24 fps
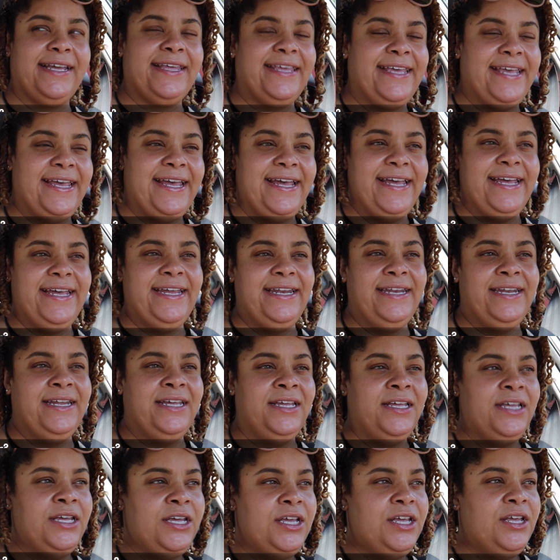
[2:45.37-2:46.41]

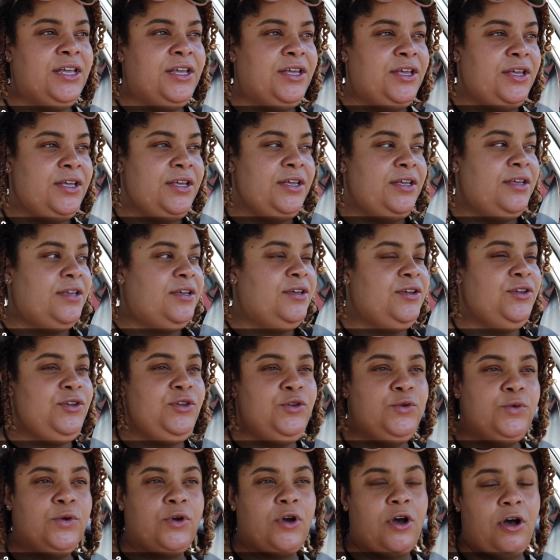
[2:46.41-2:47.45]
can
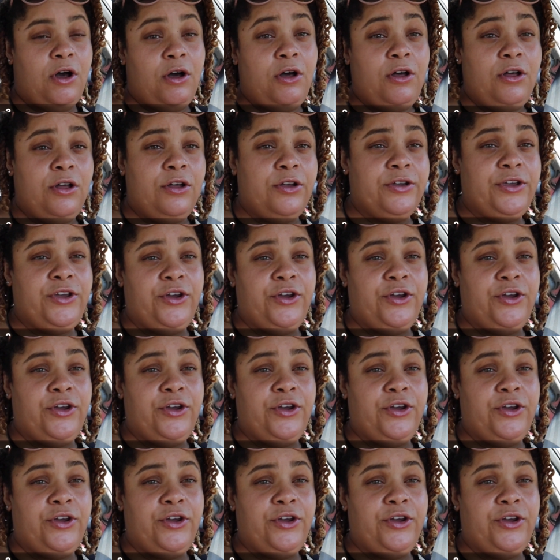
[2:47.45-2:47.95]
you call